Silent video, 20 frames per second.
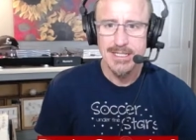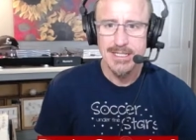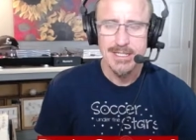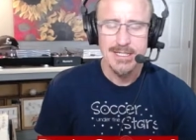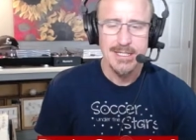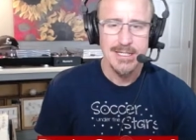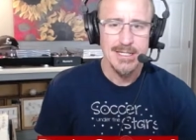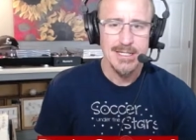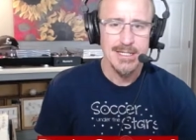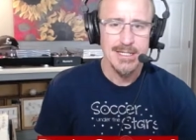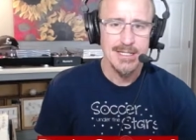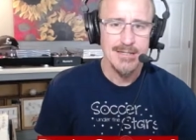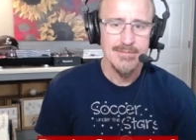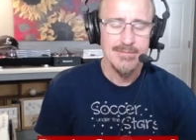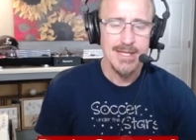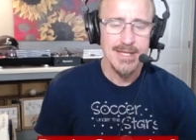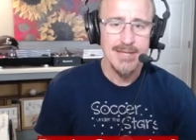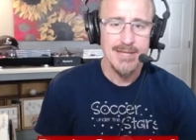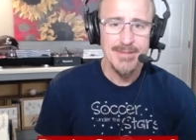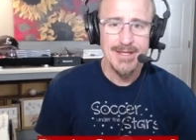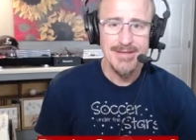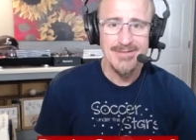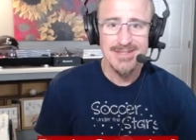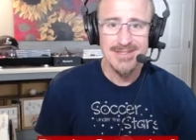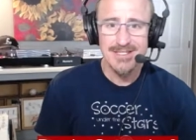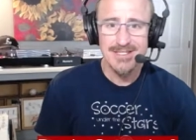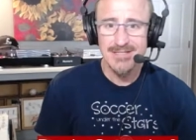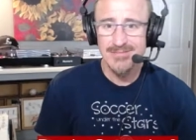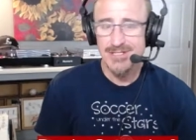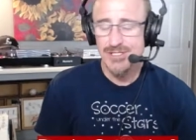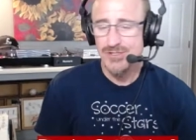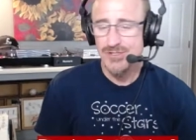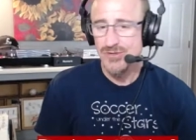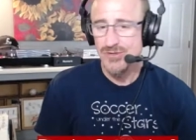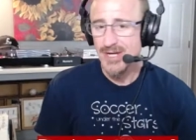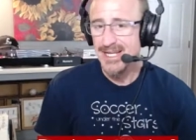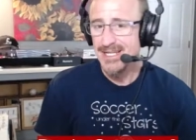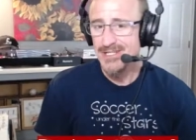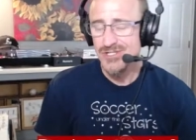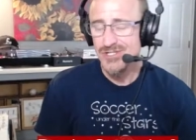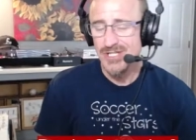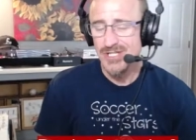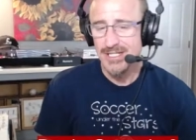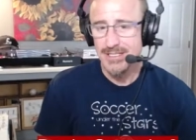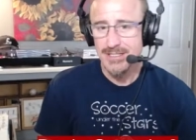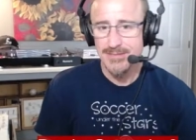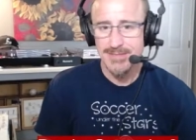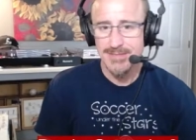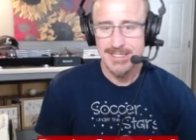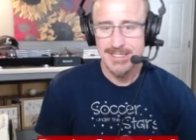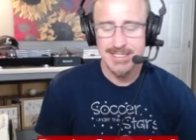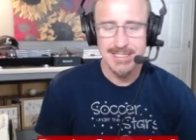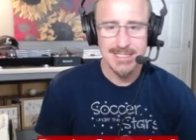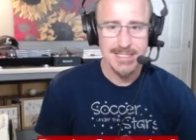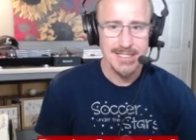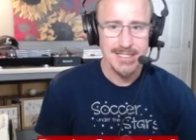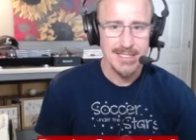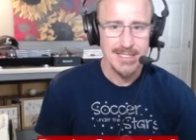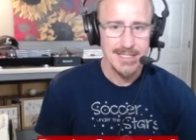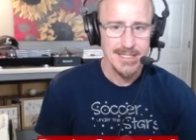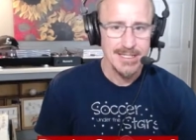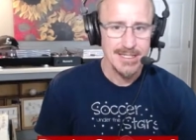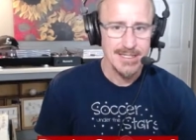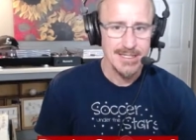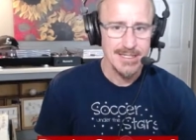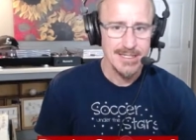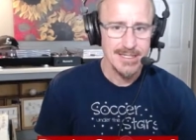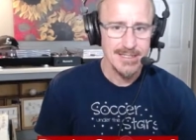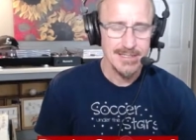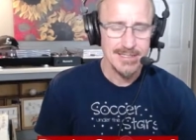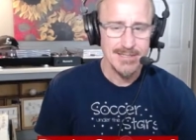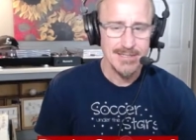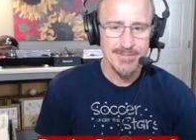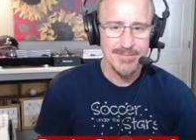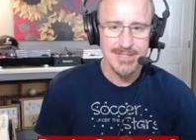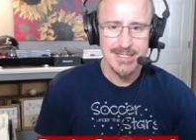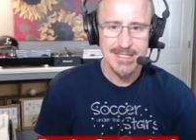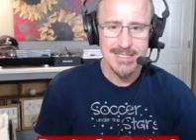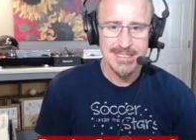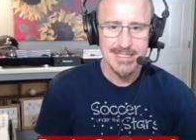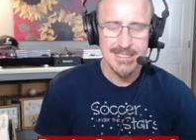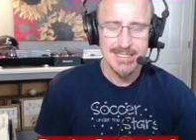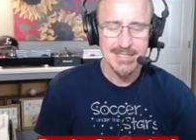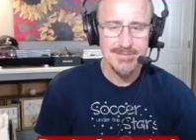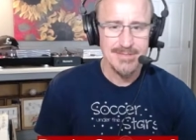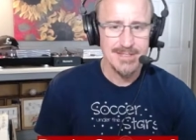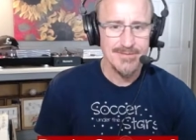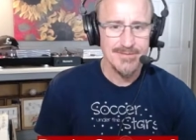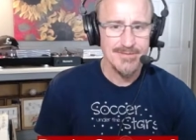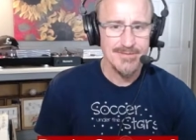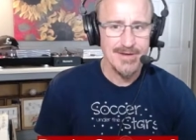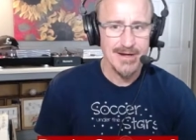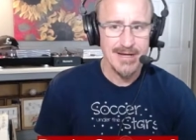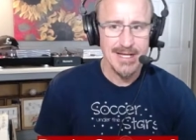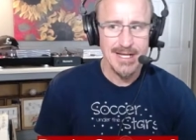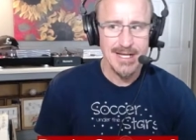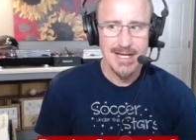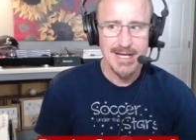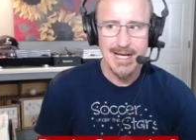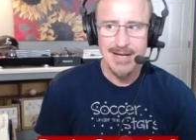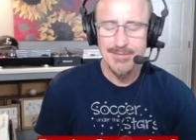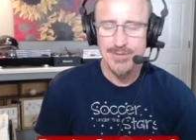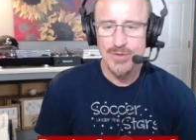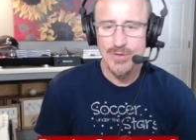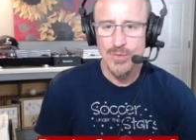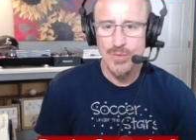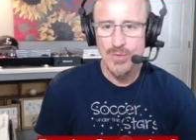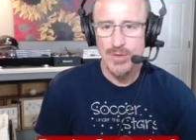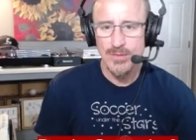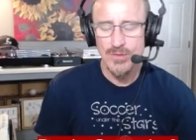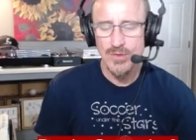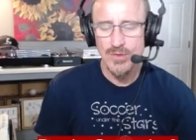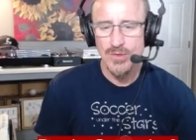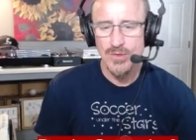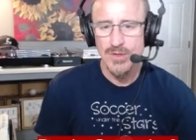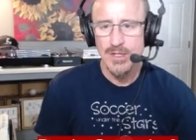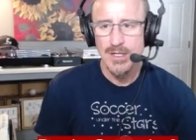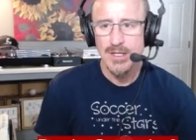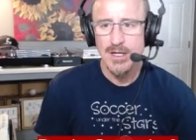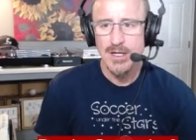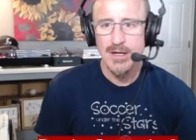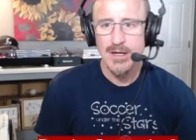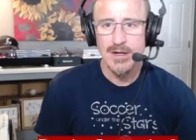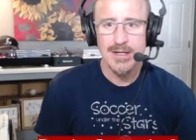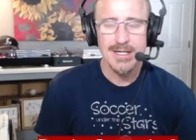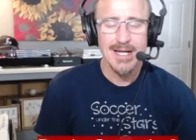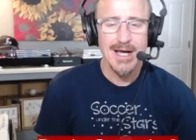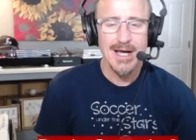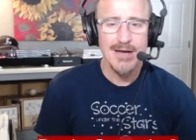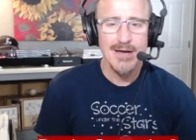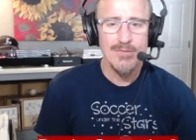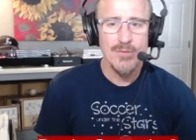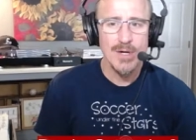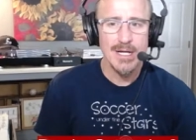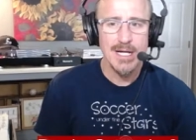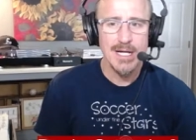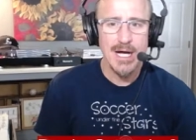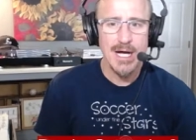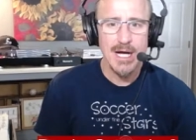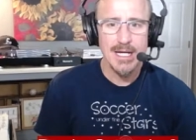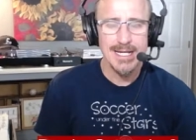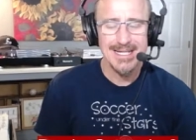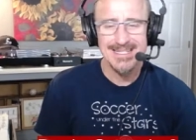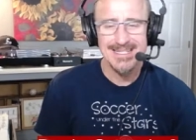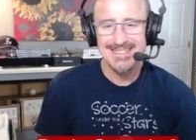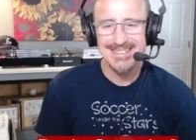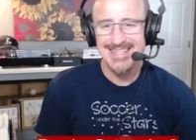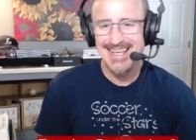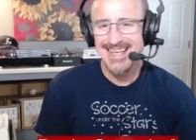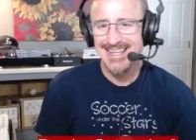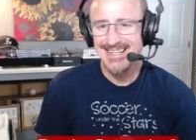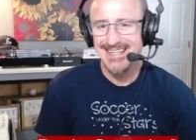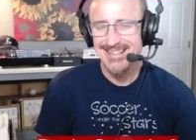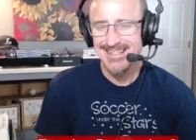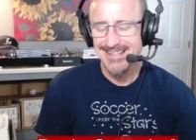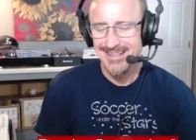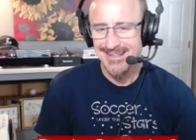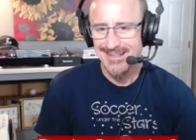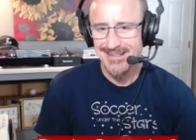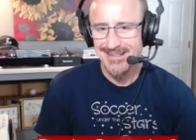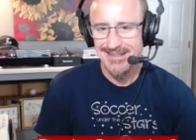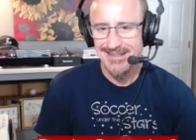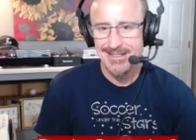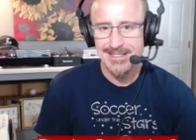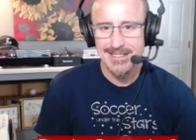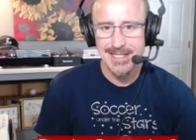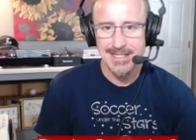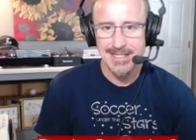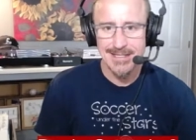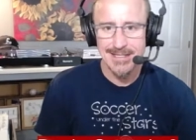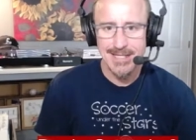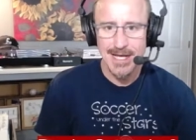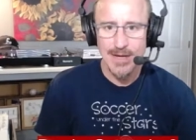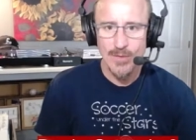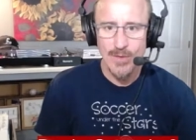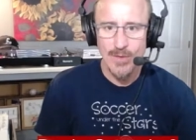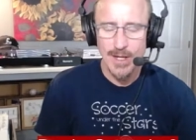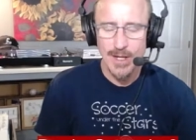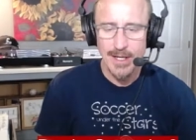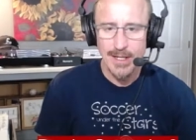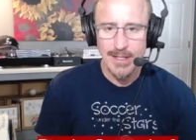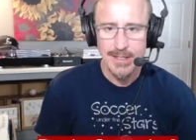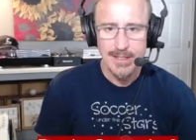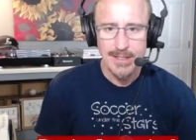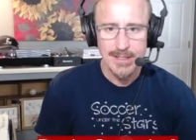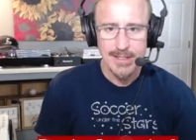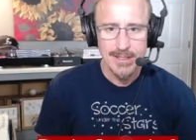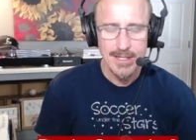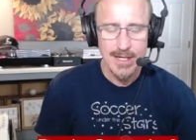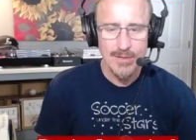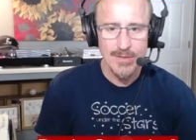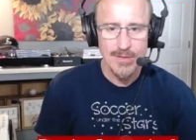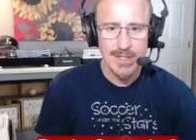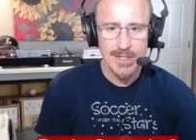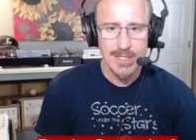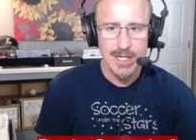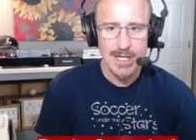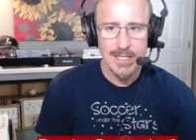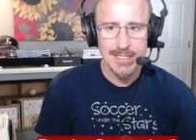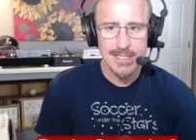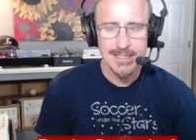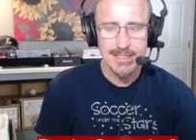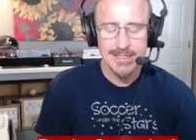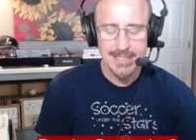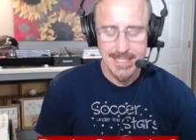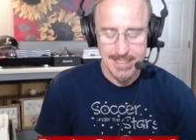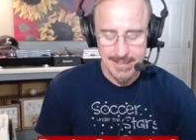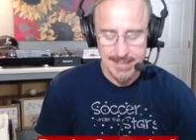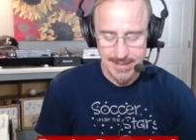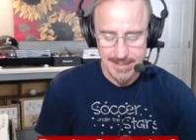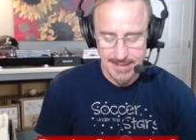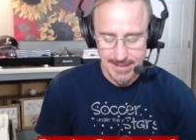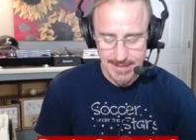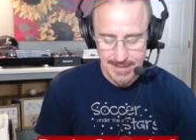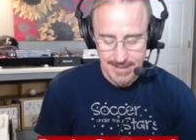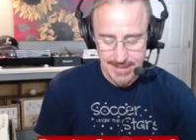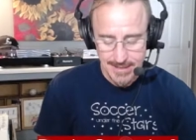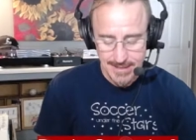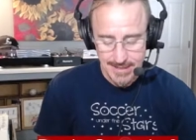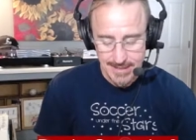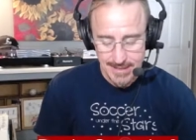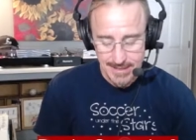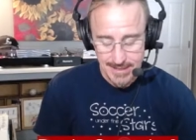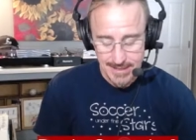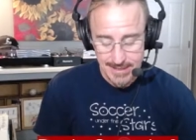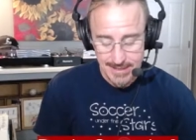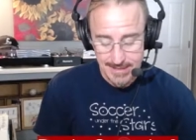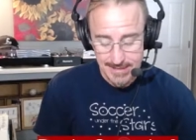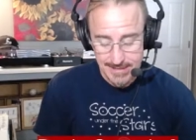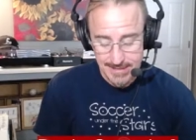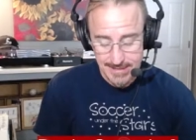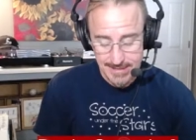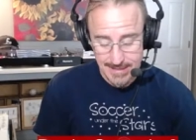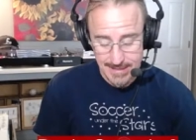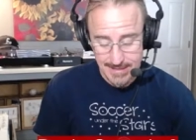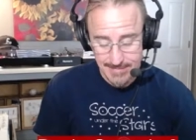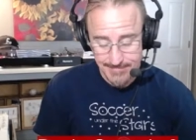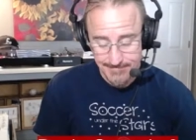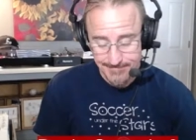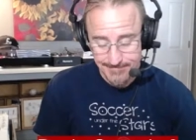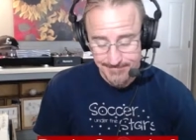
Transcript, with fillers: uh, maybe even some strange intimacy, uh, something that seems very abnormal or not what God intended. Let's say it that way, not what God intended, and um,